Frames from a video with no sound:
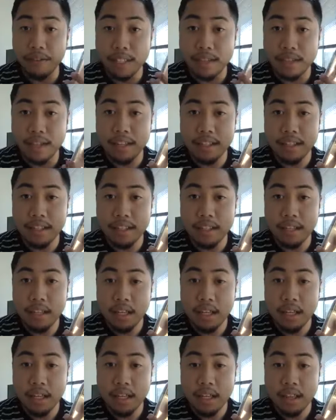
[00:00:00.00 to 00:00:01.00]
this thing
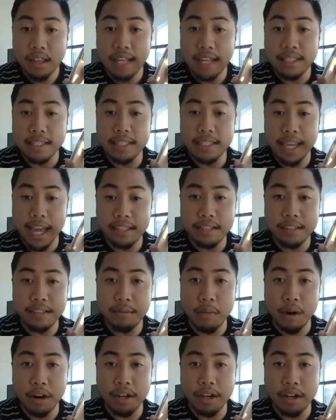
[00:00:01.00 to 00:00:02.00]
that scans
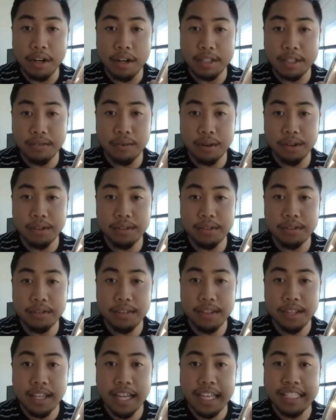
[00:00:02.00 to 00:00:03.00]
the markets for you
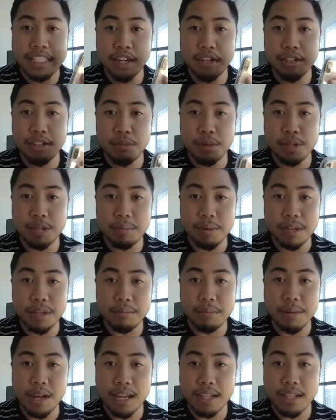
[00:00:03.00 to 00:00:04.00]
and tells you where to
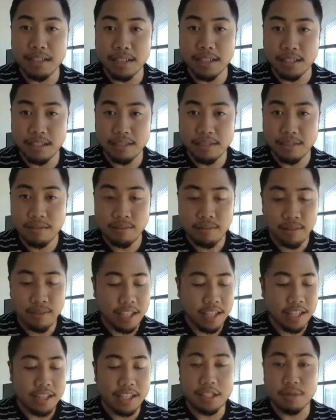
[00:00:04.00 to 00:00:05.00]
press buy and sell.
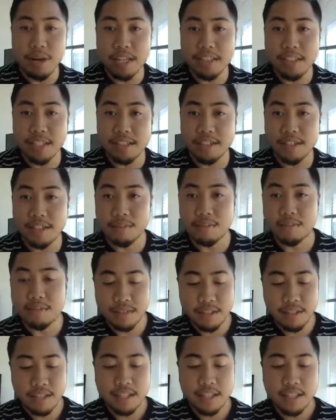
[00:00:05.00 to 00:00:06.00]
This is what I said to
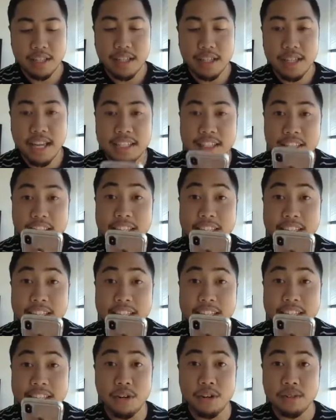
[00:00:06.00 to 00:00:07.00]
him. That's
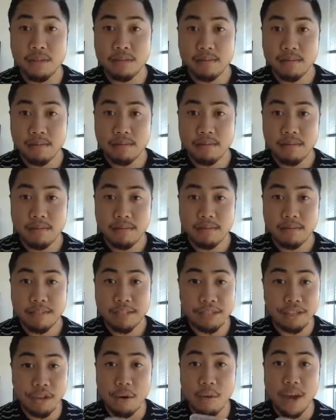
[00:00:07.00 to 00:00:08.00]
illegal.
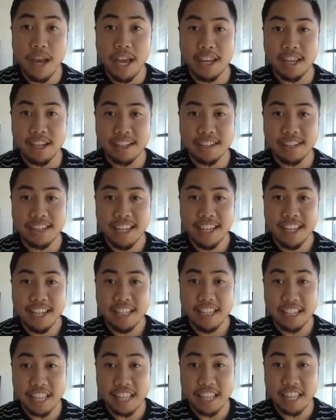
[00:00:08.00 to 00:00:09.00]
There's no way
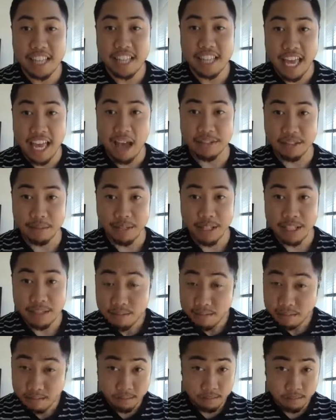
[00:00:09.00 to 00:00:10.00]
that they have
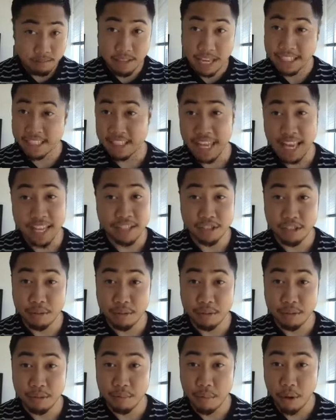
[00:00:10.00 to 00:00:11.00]
something that
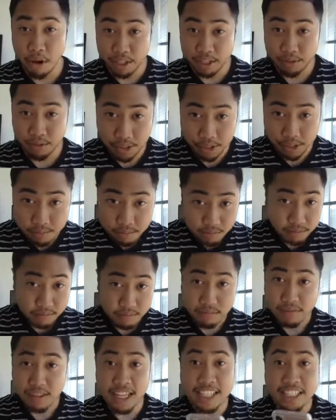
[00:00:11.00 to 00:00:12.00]
scans the markets for you.
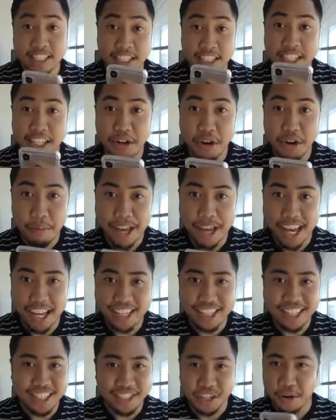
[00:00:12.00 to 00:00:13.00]
It's illegal,
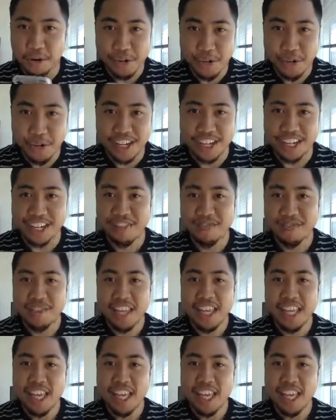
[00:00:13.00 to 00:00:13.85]
man. Don't do it.